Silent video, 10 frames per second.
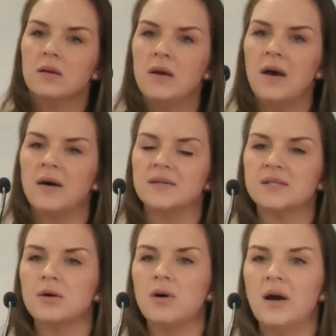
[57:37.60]
Yeah,
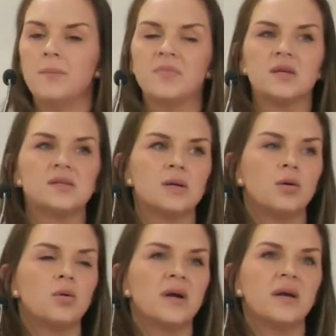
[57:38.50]

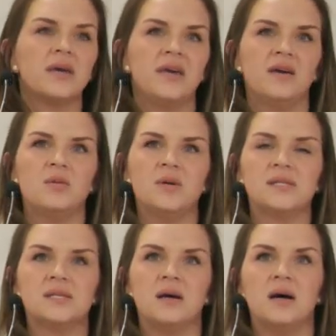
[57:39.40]
so
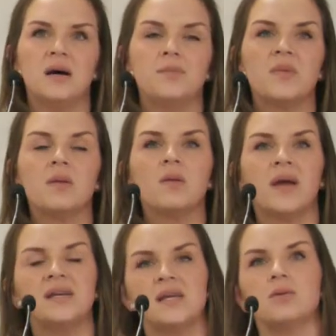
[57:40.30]
cannabis,
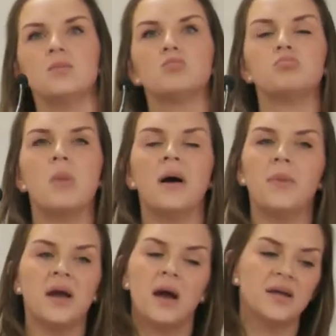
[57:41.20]
like I said,
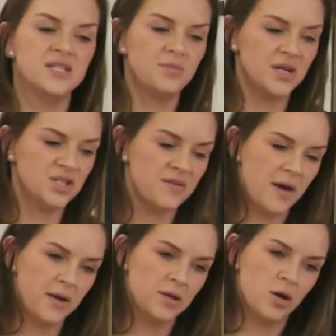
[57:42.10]
I did mention
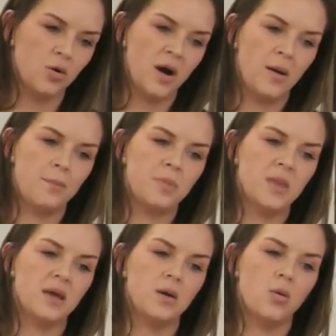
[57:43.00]
that, you know,
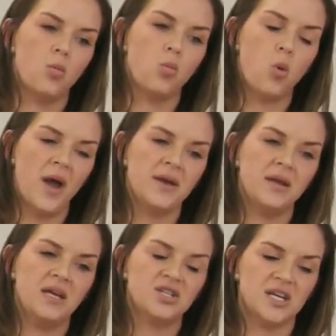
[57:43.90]
when
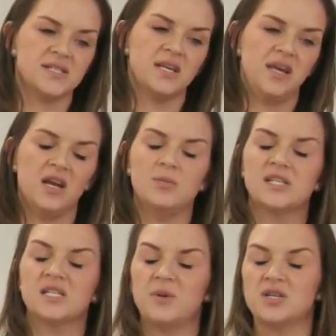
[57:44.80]
ingesting
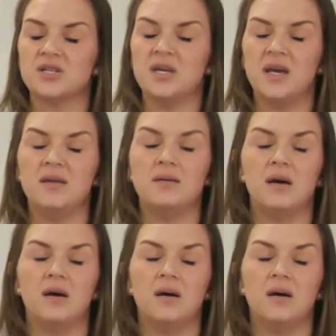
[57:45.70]
cannabis, especially in